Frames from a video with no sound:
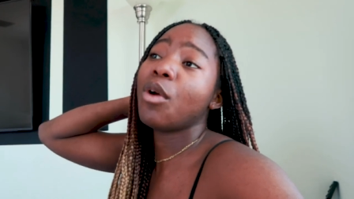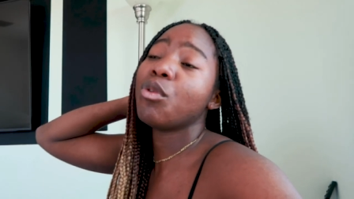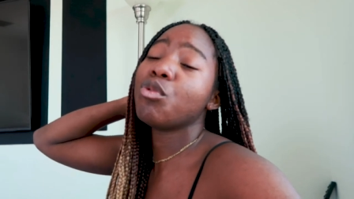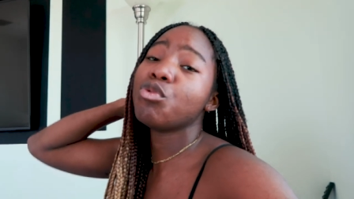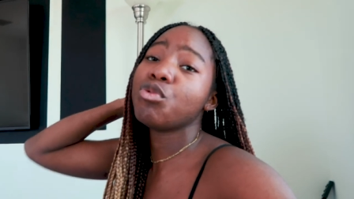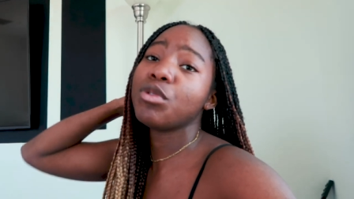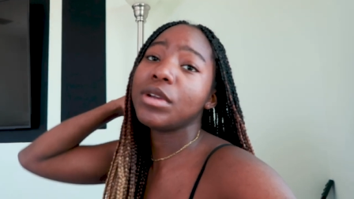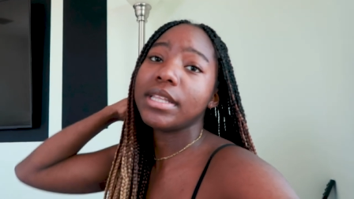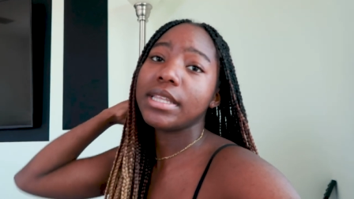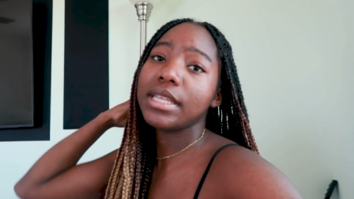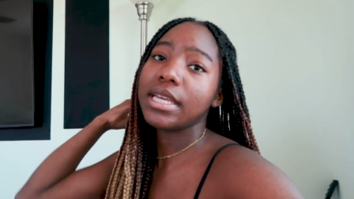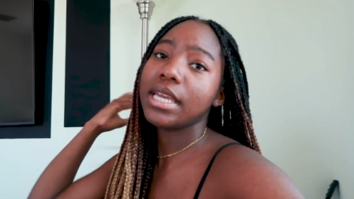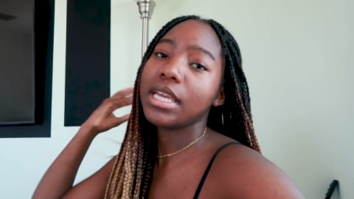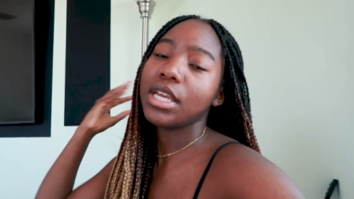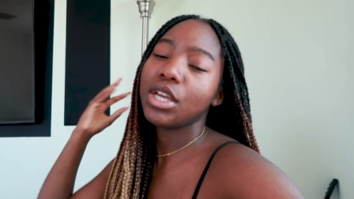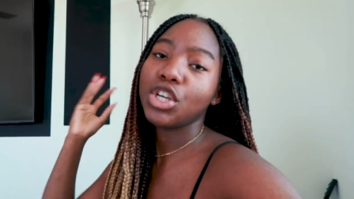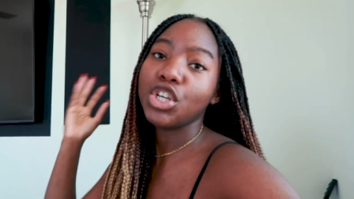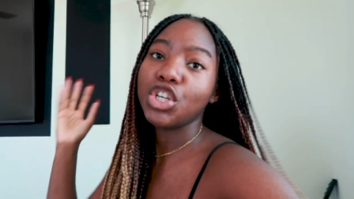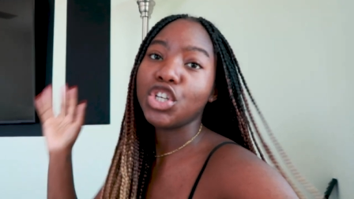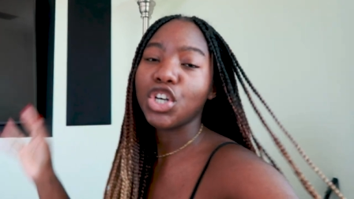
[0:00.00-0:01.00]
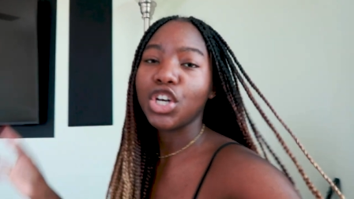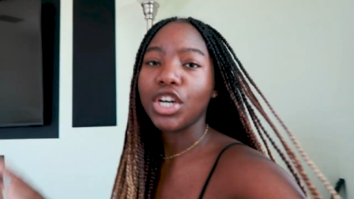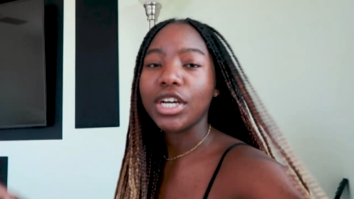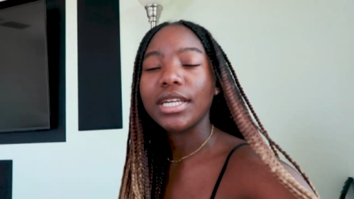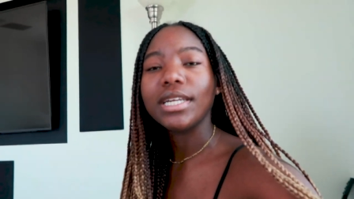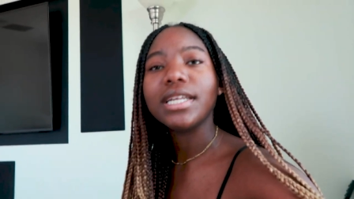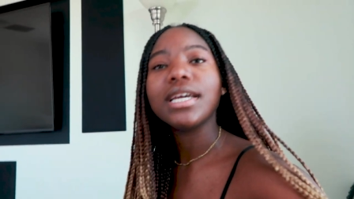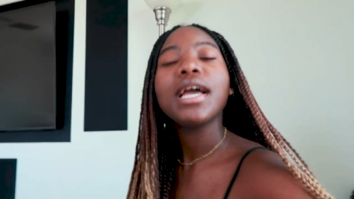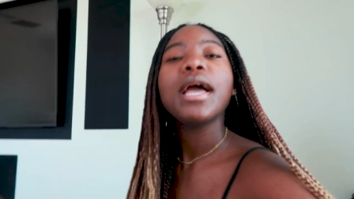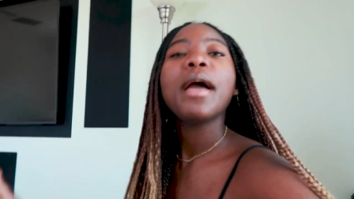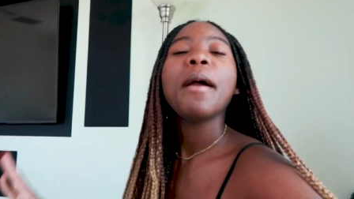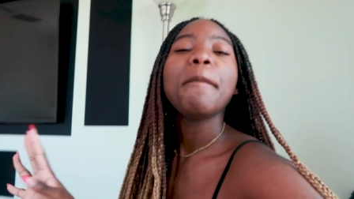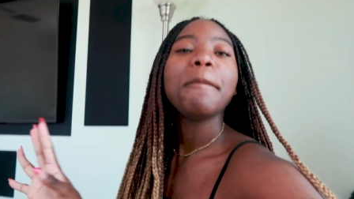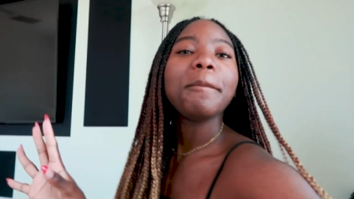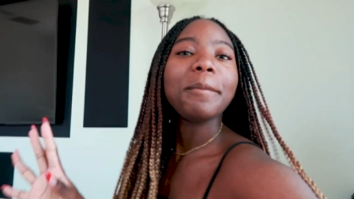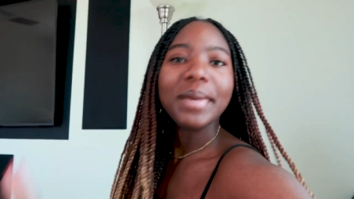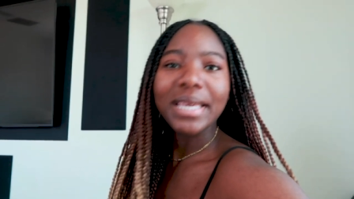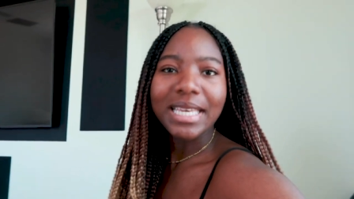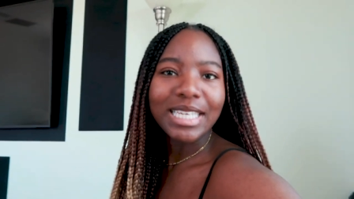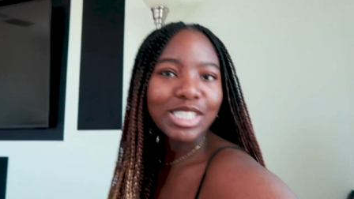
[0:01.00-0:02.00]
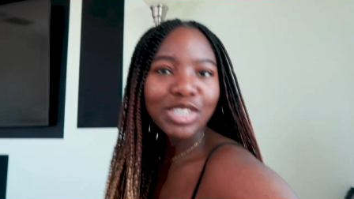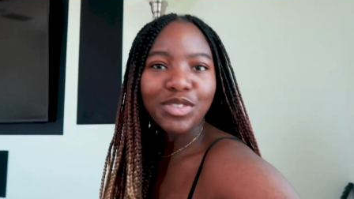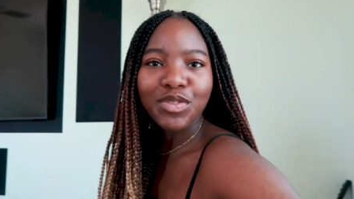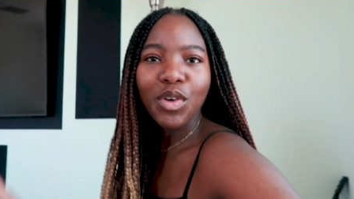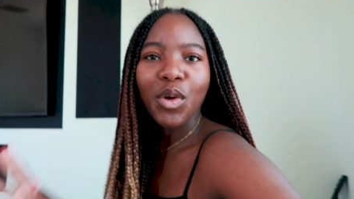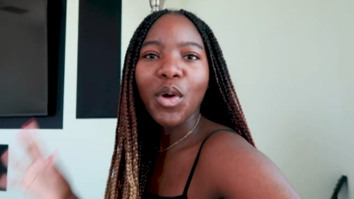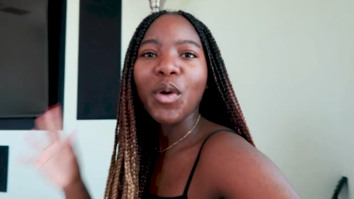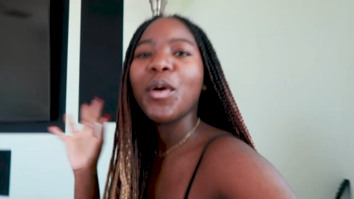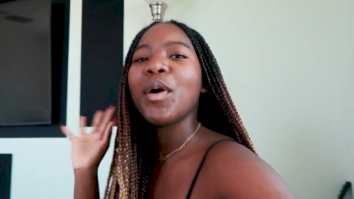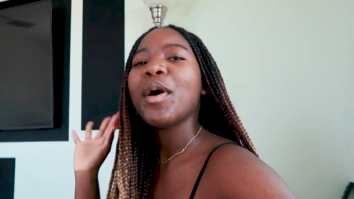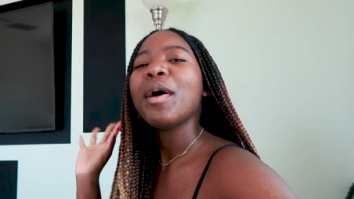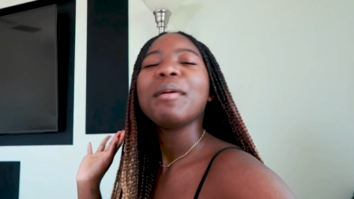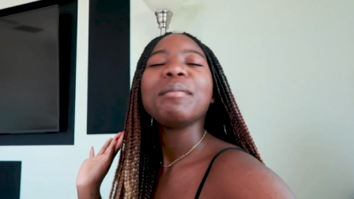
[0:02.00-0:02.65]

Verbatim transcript: a really good peaceful